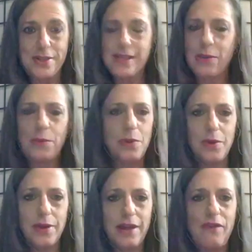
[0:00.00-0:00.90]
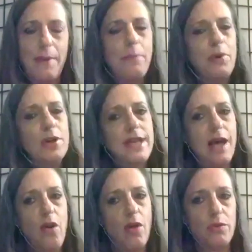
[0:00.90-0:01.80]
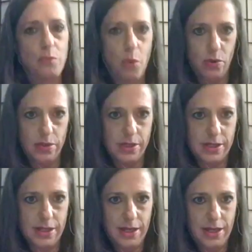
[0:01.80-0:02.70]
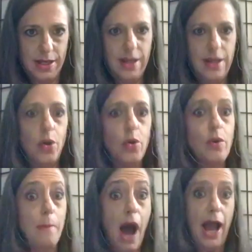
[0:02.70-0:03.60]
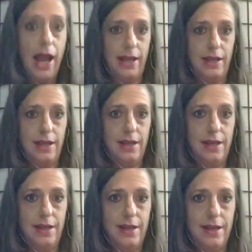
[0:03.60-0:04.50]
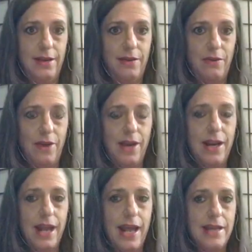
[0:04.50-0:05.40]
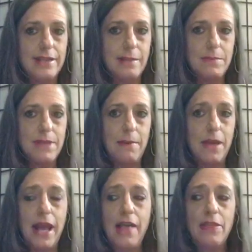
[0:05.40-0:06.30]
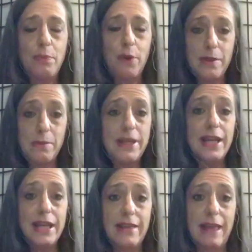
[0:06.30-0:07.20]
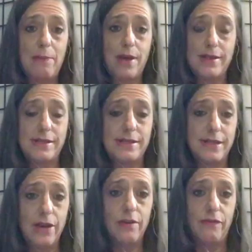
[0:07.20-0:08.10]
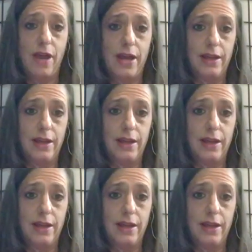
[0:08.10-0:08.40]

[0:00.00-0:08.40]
is like, well, if I put down all the roles, who am I, right? And sometimes the, pro the beginning of that process is terrifying,